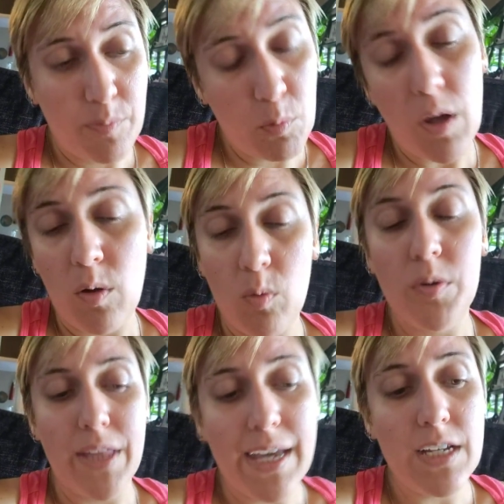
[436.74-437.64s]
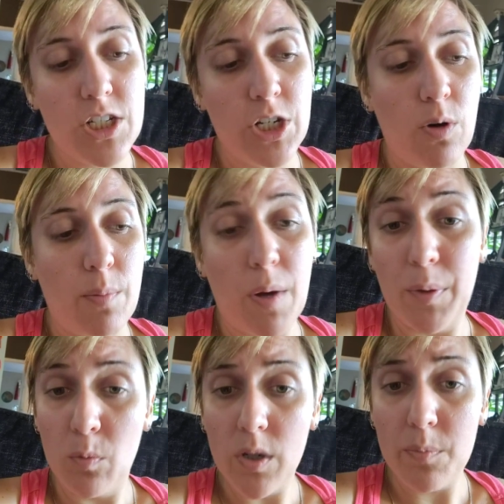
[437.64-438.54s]
Well, with Hank and Chico, I
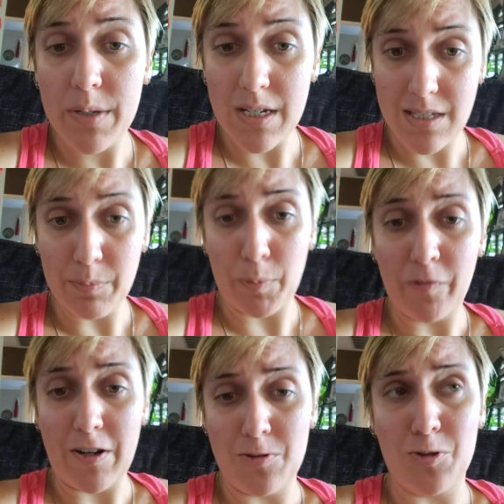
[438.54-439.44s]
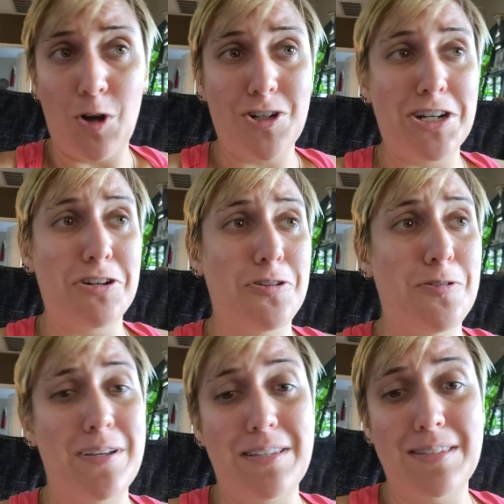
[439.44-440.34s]
probably would, because I'm a professional dog trainer who
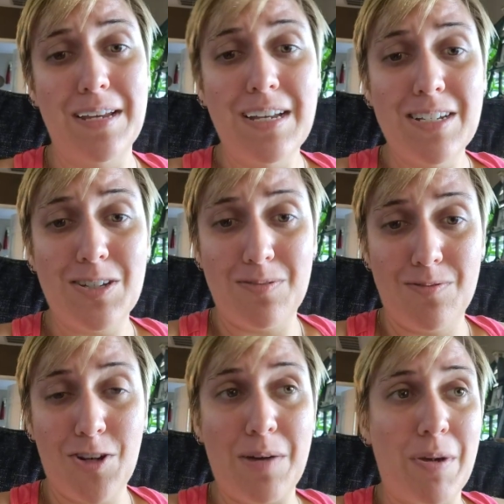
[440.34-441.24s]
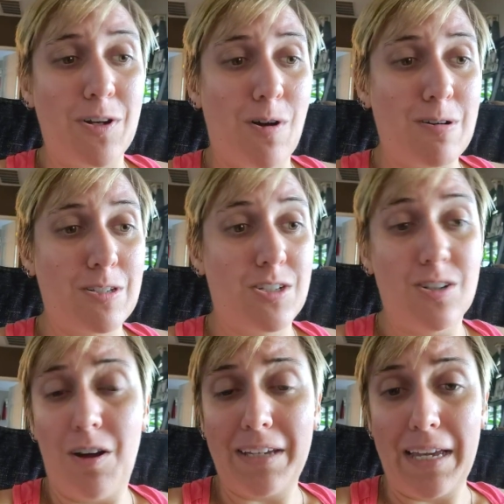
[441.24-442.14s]
has trained my dogs to
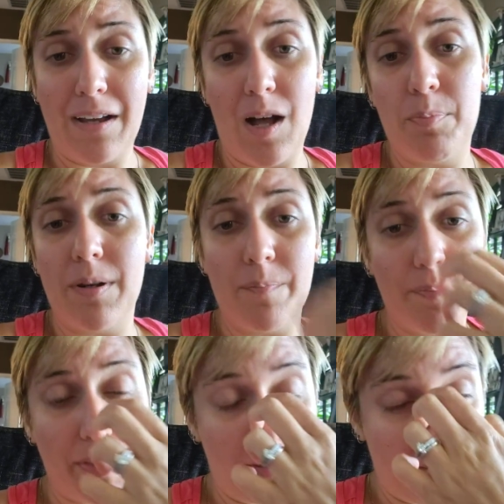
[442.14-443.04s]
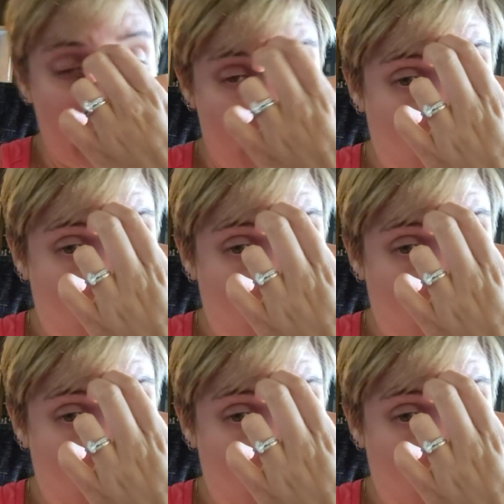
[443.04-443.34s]
not gang up, and that's a